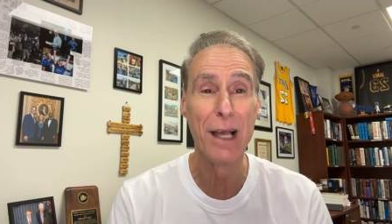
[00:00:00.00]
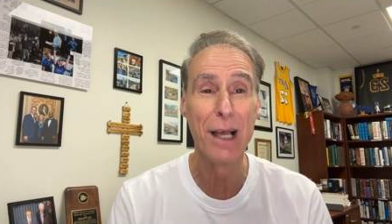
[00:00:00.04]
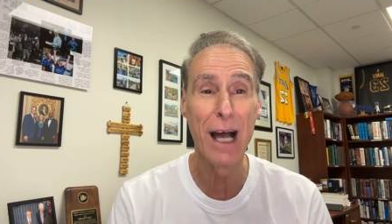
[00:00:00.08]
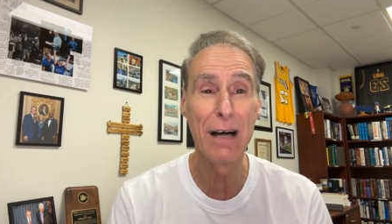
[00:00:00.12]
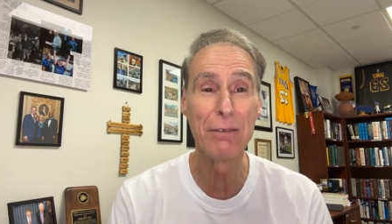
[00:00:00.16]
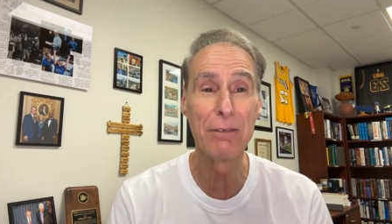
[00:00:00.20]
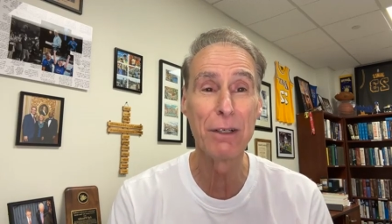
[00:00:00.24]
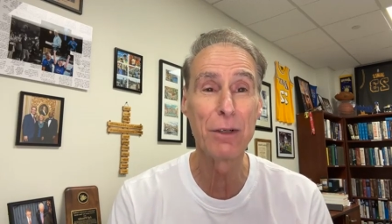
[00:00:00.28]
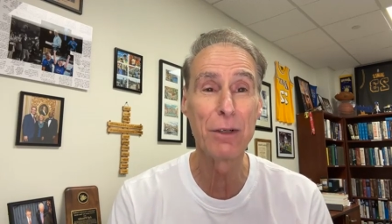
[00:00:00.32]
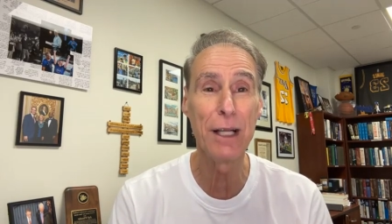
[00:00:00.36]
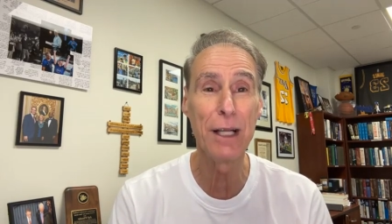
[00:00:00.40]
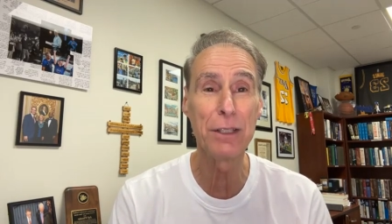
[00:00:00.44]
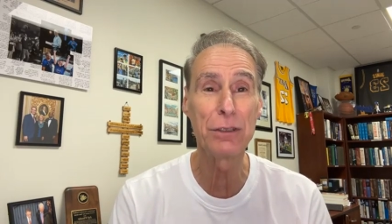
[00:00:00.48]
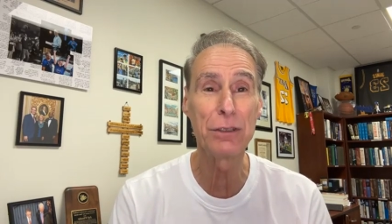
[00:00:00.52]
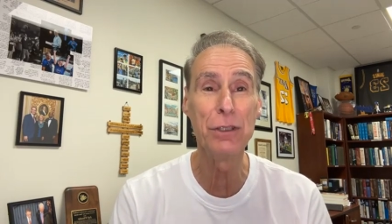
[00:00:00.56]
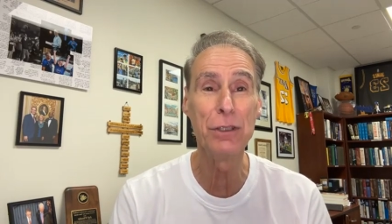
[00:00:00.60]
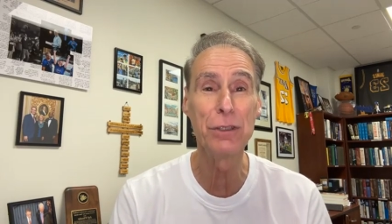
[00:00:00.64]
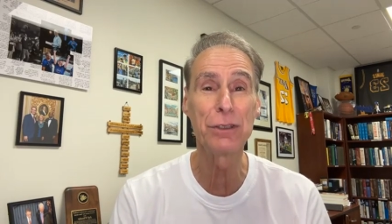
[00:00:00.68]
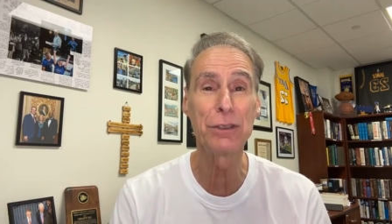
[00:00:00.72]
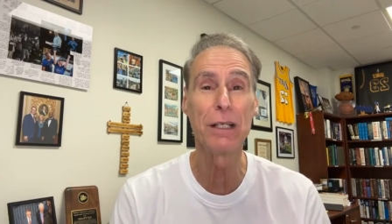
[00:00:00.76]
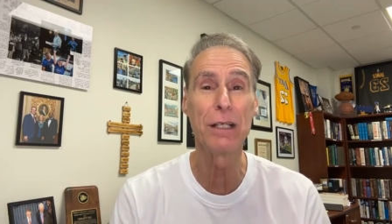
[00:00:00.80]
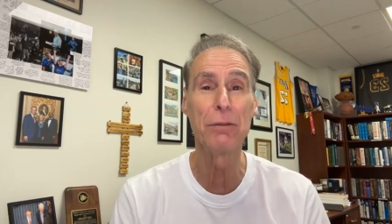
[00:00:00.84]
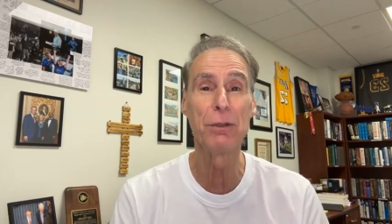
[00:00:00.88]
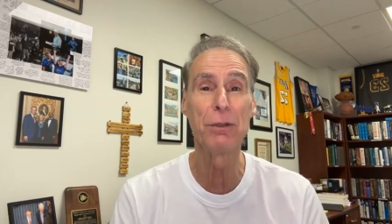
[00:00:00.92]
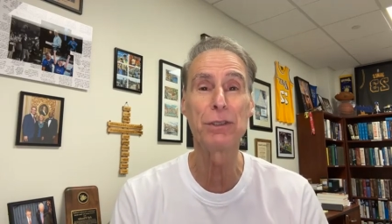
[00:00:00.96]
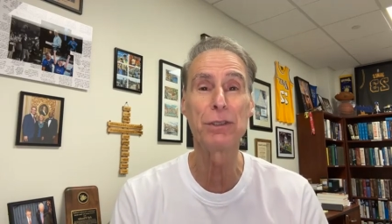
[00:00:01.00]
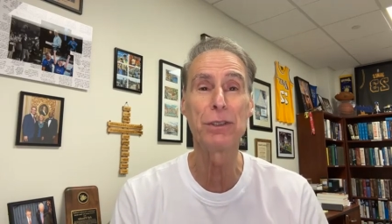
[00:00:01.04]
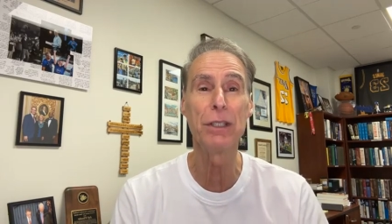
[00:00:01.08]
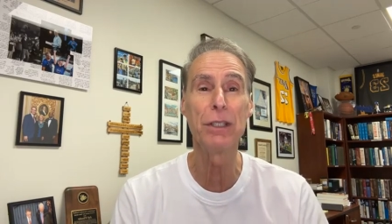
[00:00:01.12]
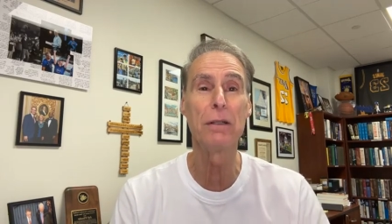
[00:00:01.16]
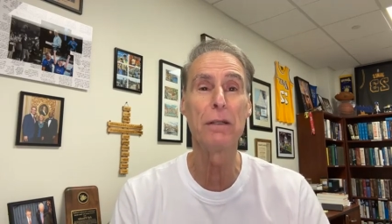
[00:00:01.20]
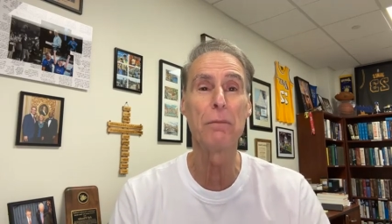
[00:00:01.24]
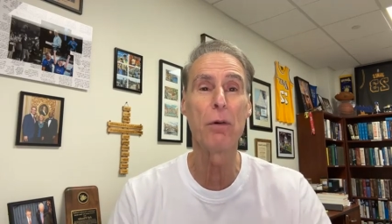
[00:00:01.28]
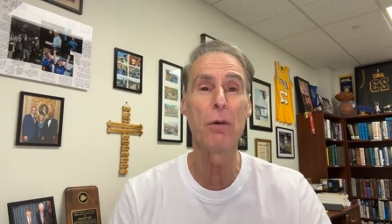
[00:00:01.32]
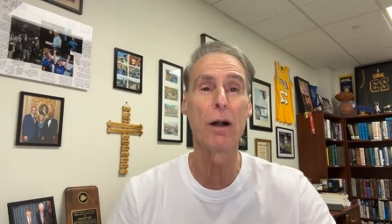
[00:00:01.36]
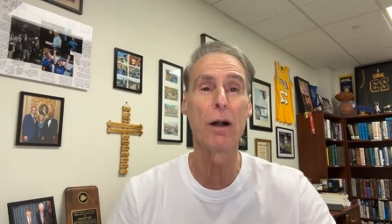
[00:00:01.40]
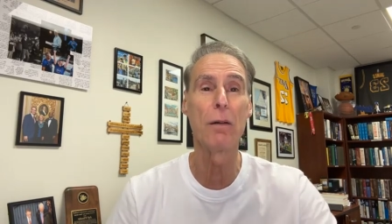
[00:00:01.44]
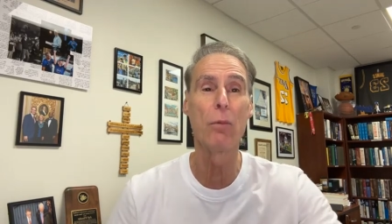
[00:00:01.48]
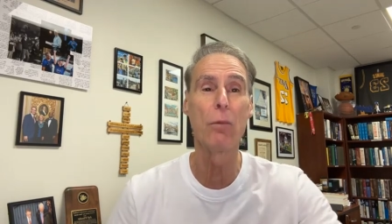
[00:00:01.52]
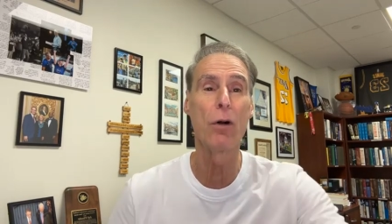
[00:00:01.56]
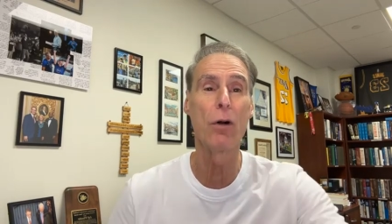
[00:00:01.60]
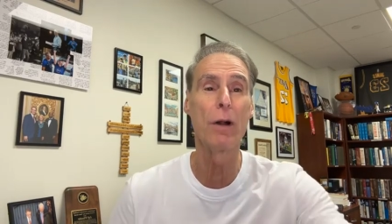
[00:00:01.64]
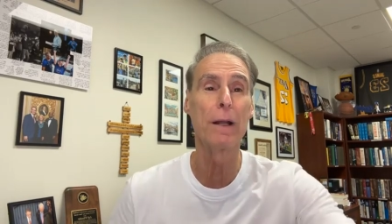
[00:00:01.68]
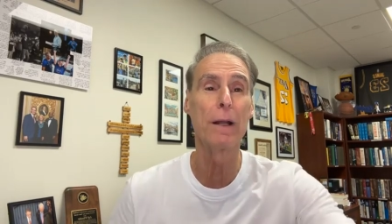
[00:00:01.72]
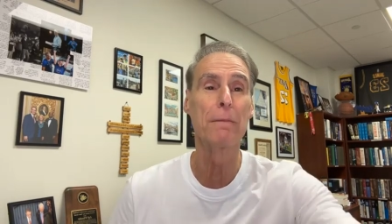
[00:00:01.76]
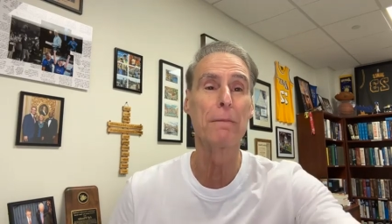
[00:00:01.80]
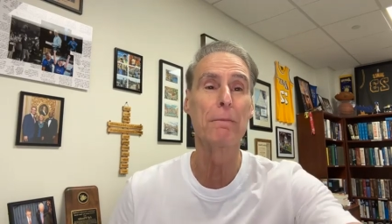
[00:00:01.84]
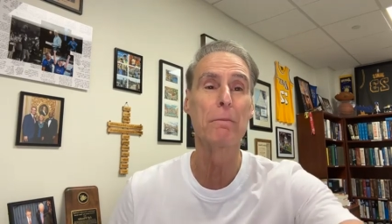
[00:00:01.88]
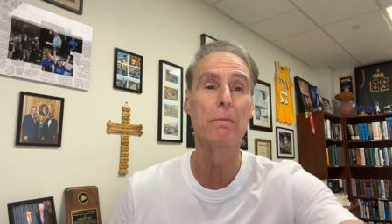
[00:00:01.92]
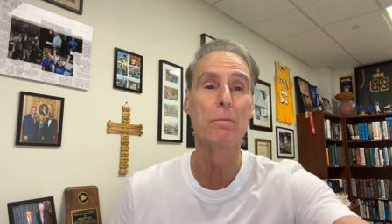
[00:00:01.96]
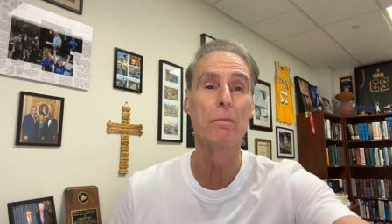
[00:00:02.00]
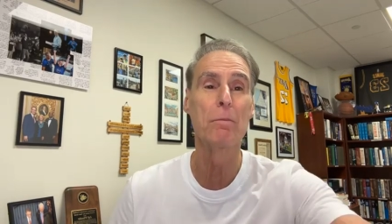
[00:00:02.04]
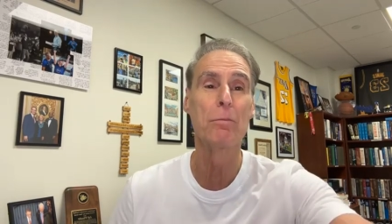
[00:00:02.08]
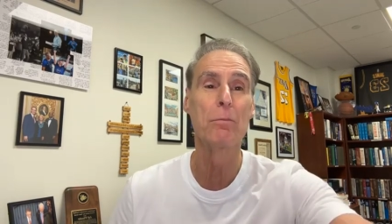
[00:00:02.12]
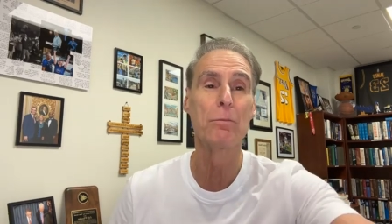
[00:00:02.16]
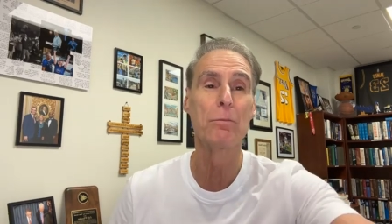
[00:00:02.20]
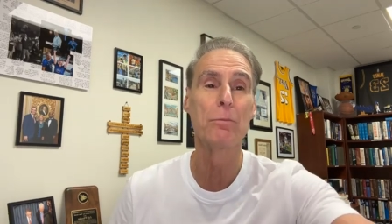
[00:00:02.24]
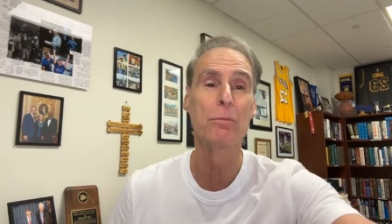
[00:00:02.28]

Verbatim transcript: Have a great Tuesday. We'll see you tomorrow morning.